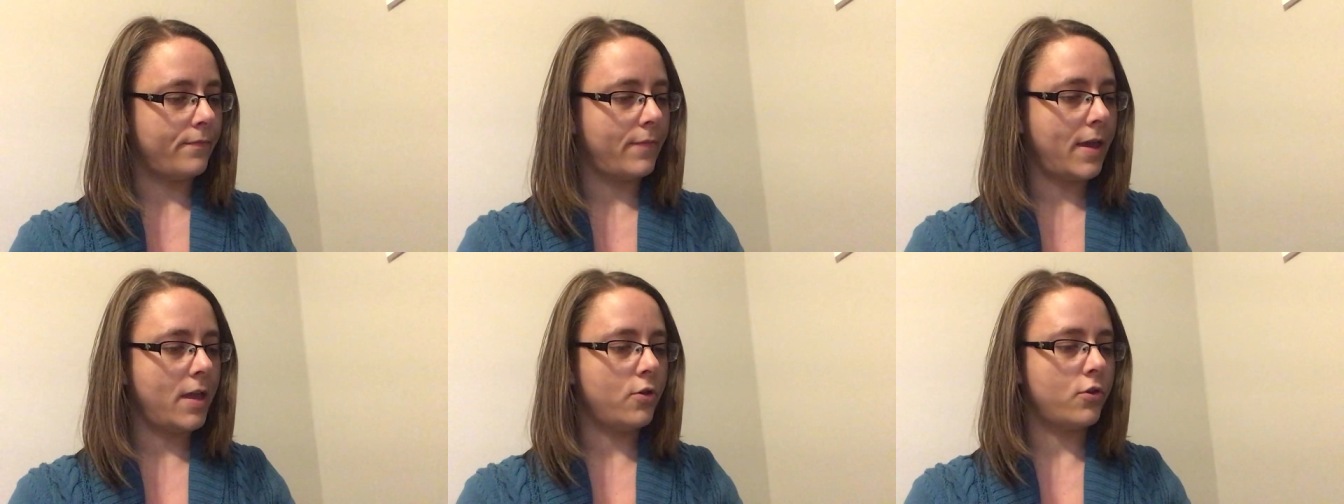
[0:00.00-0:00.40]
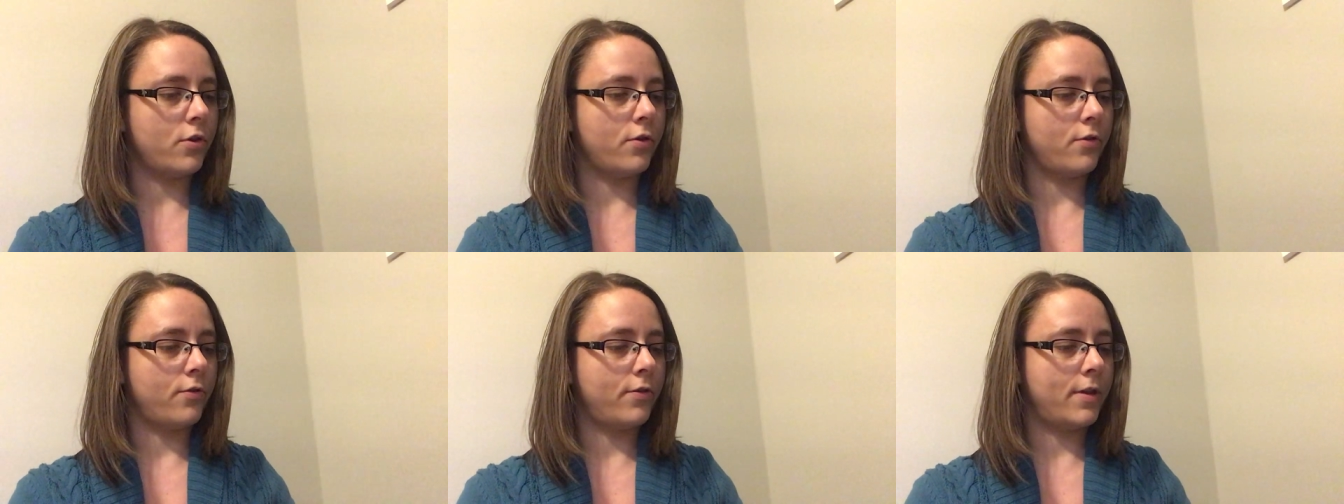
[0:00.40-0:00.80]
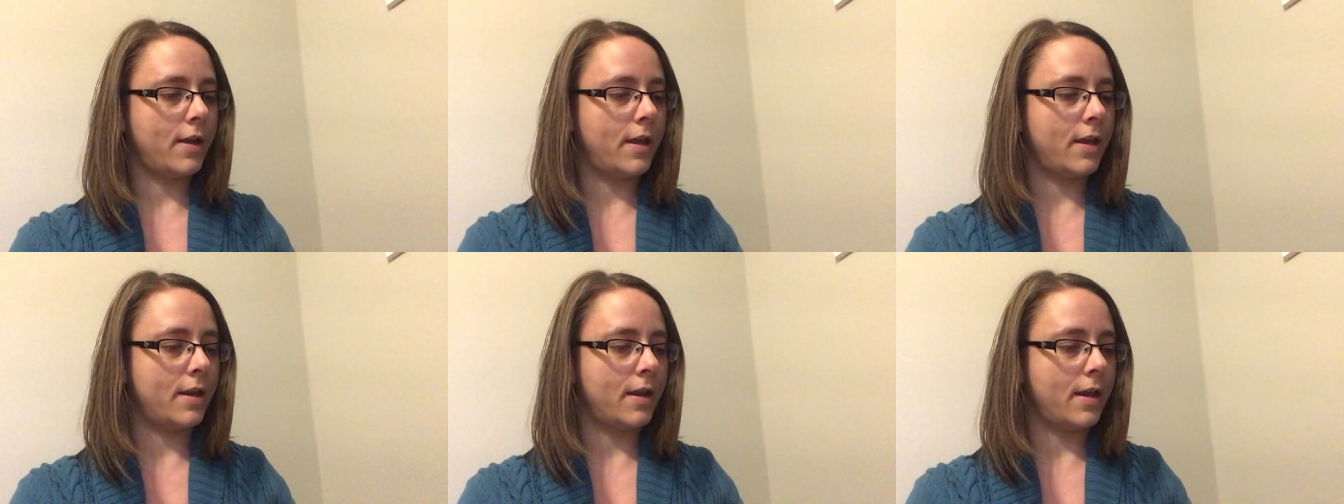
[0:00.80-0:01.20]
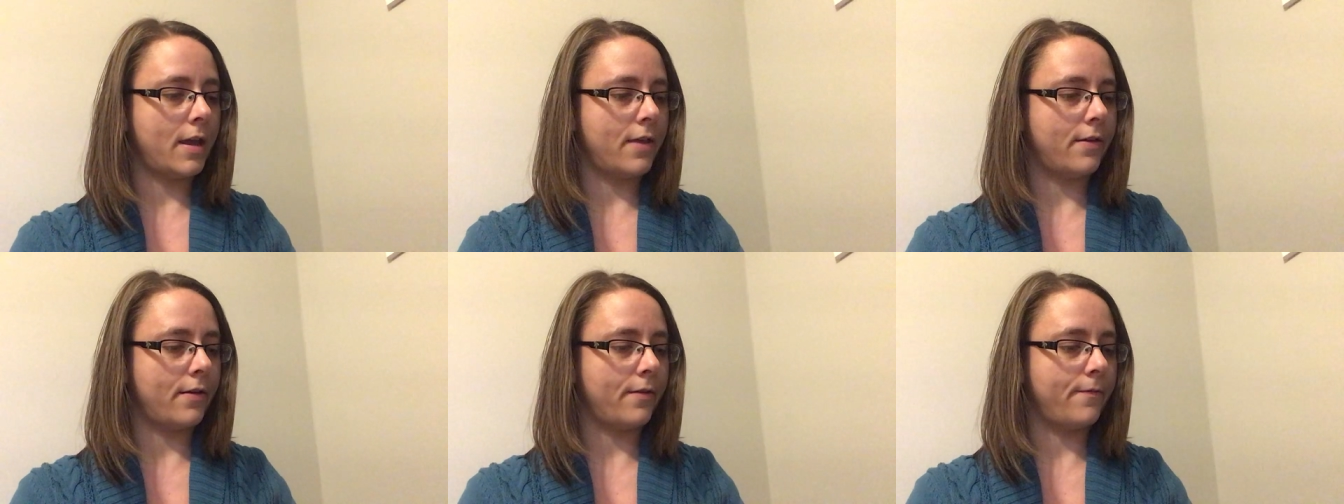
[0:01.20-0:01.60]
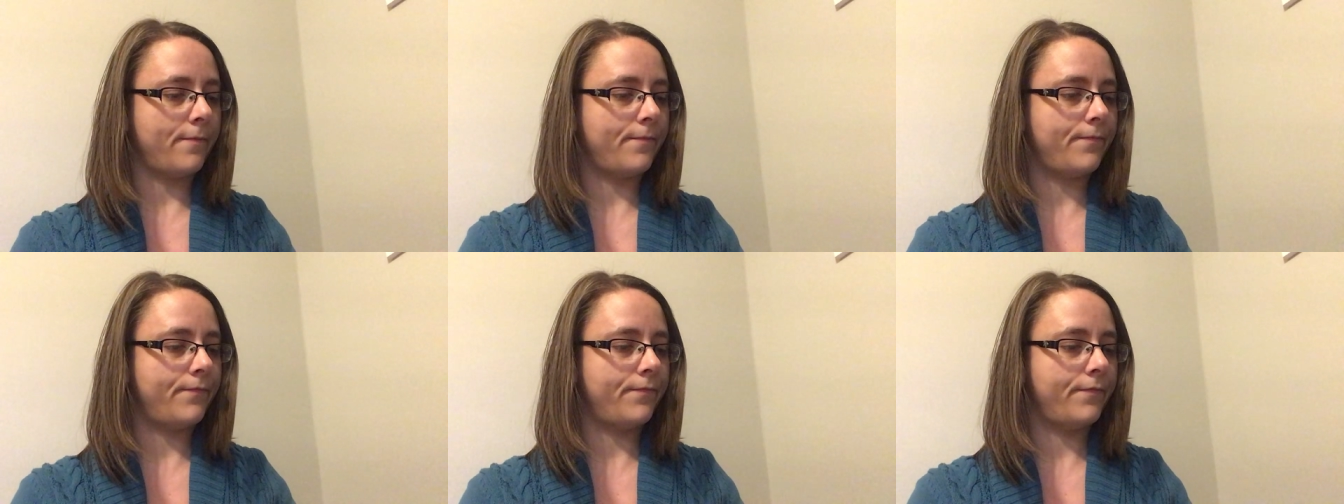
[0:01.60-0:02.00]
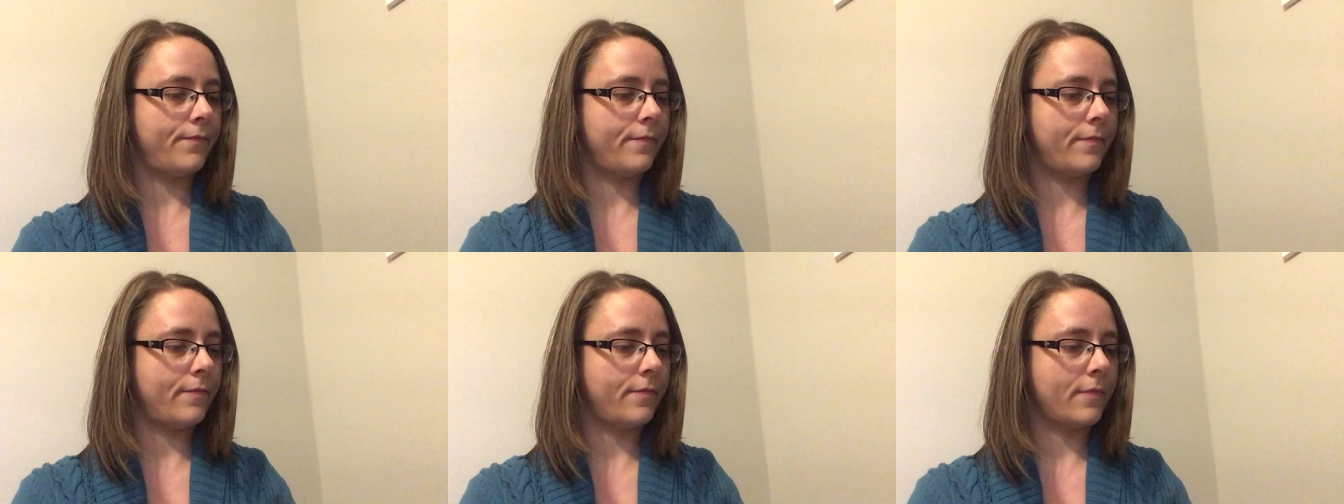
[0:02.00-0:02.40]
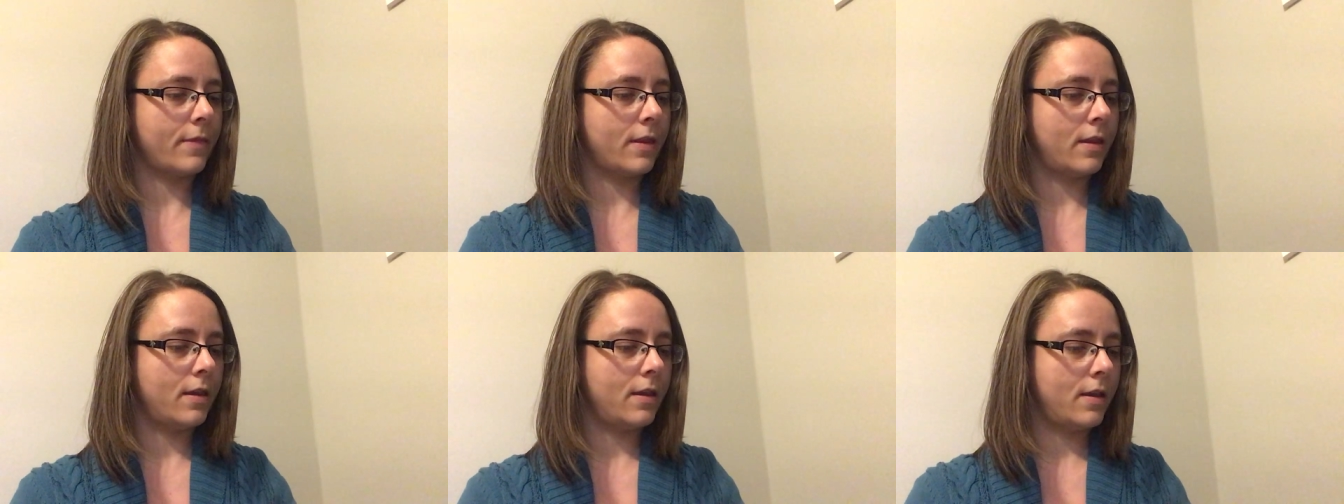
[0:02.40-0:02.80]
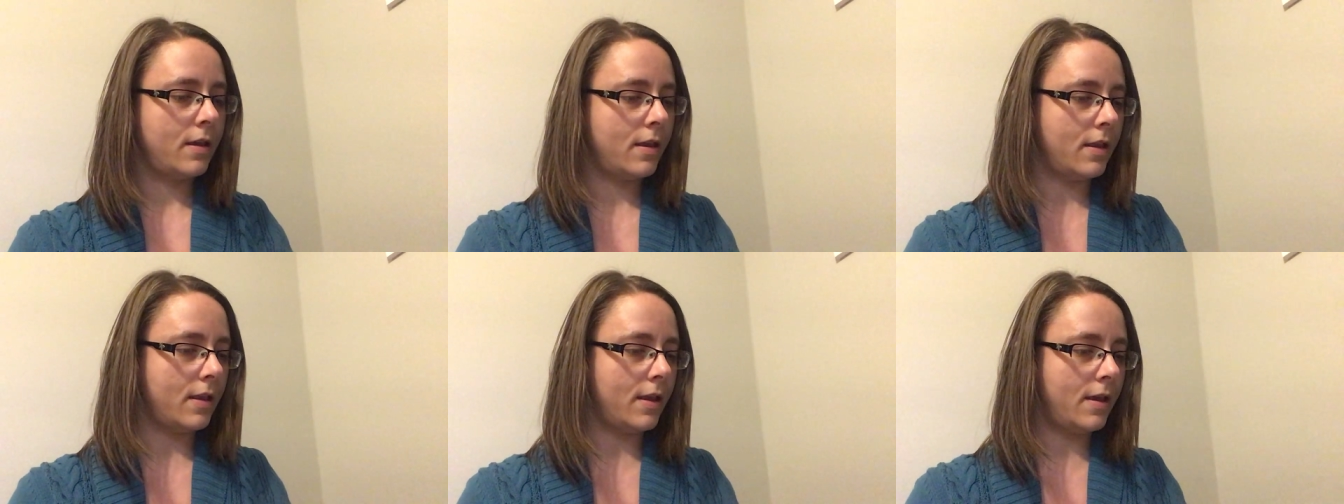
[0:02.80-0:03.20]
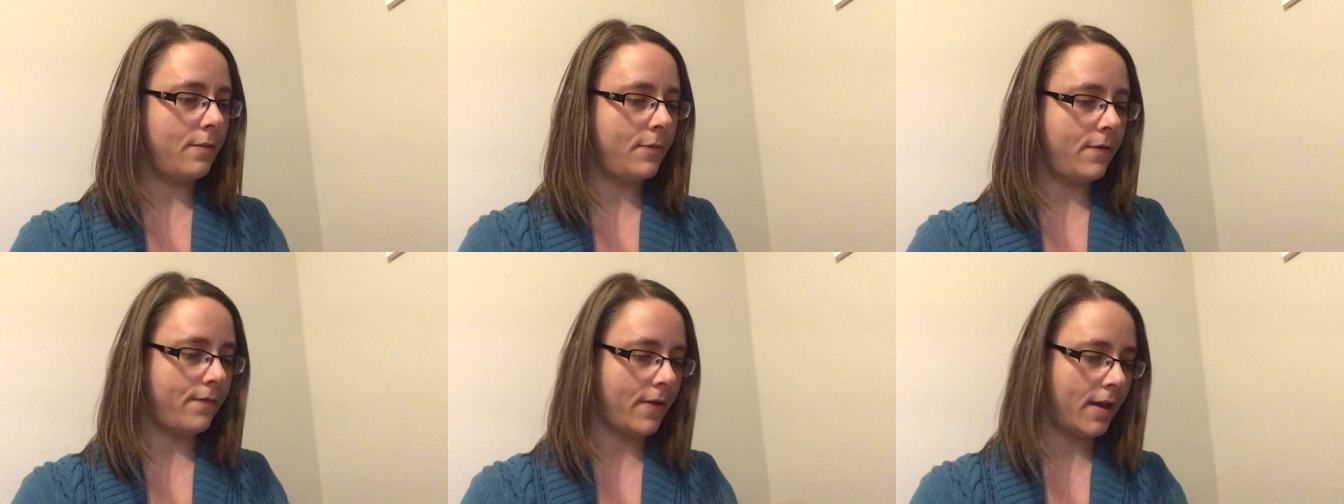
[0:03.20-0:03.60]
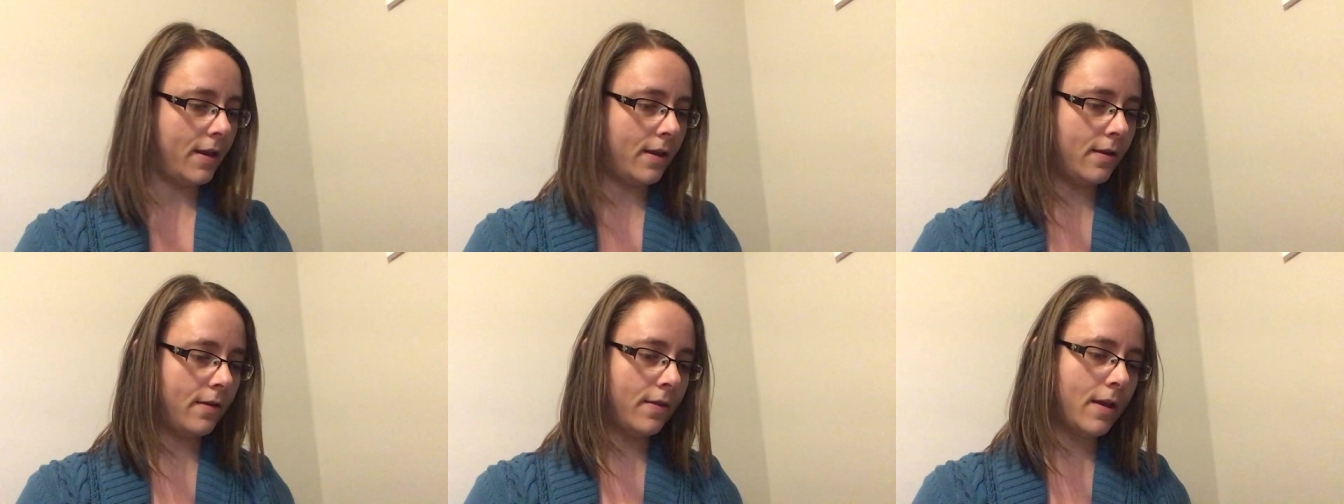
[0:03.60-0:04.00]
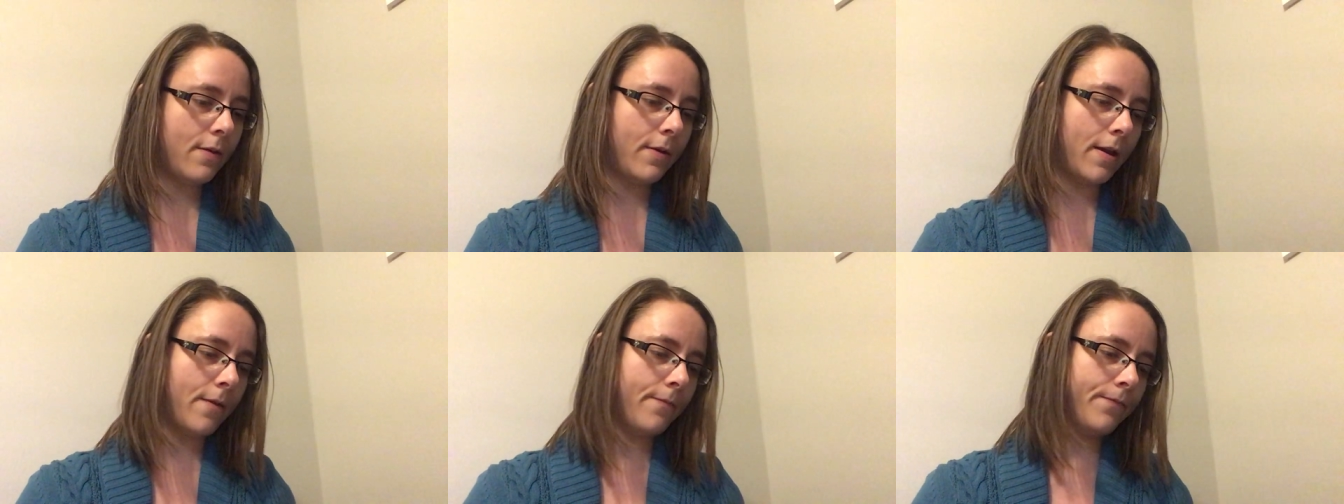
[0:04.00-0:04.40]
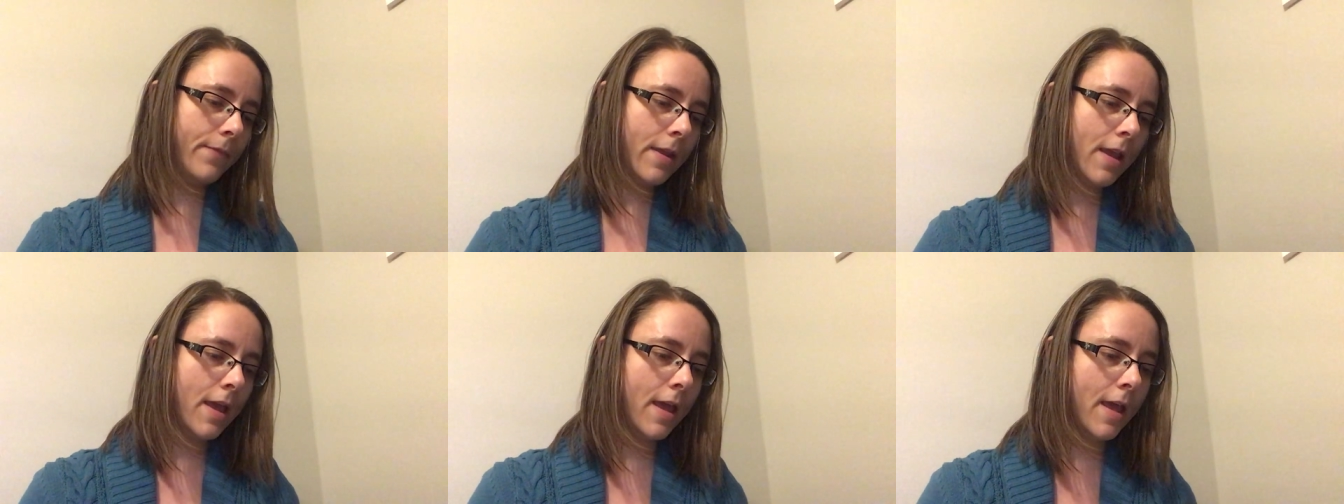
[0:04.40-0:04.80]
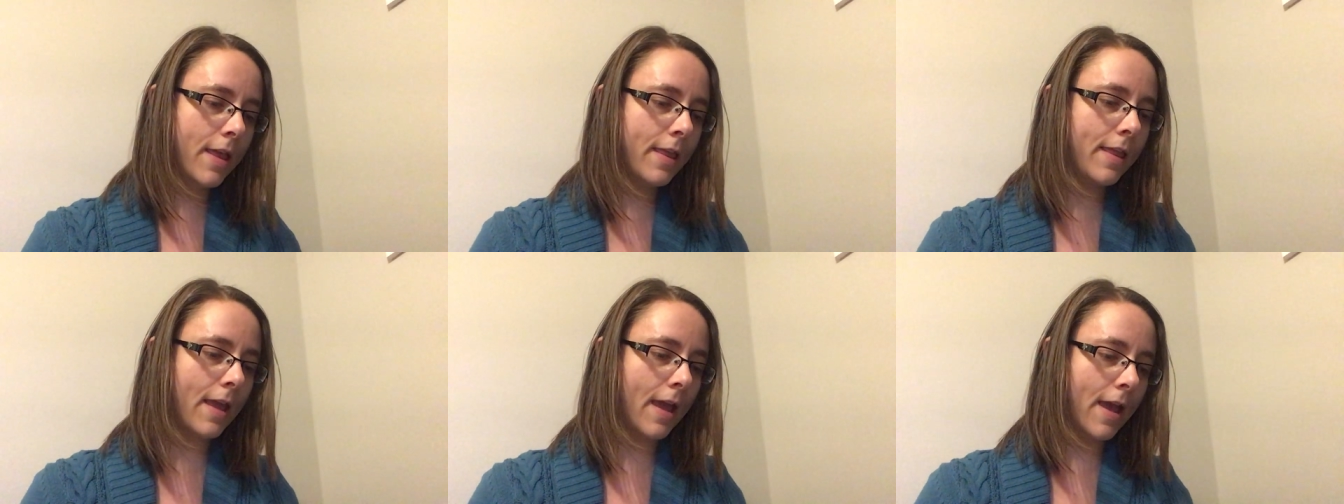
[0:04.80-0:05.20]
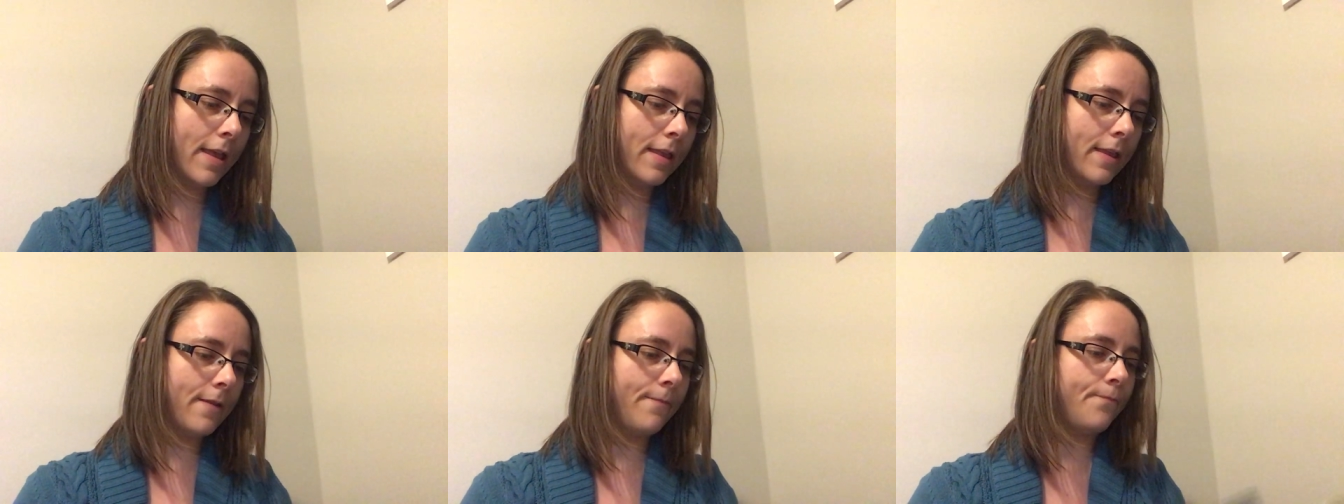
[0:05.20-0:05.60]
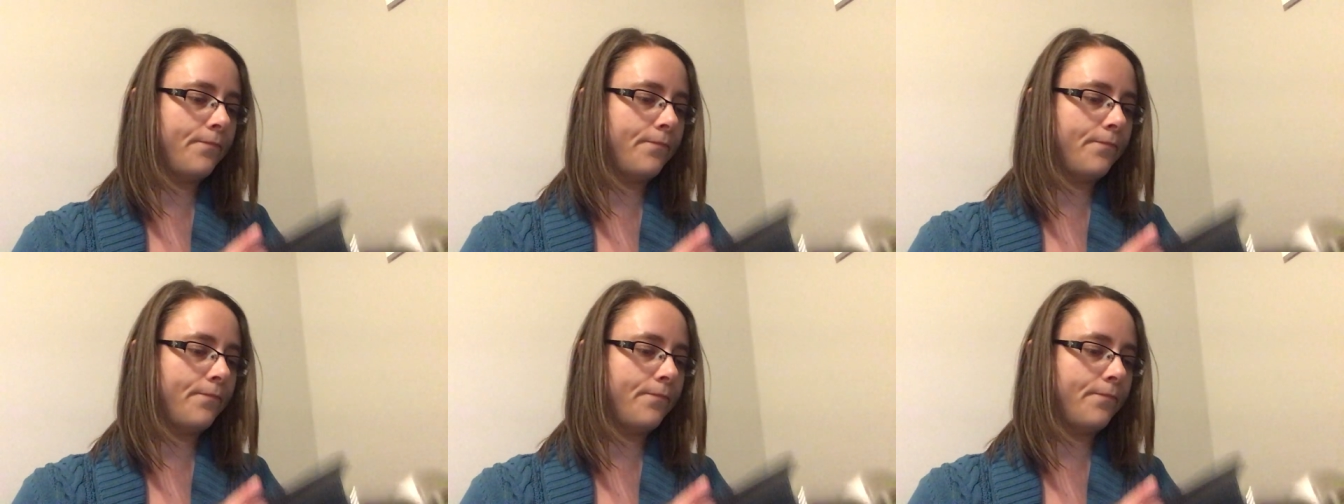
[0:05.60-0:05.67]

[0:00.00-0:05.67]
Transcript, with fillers: pages are sticking together. Let me find it. There we go. It says,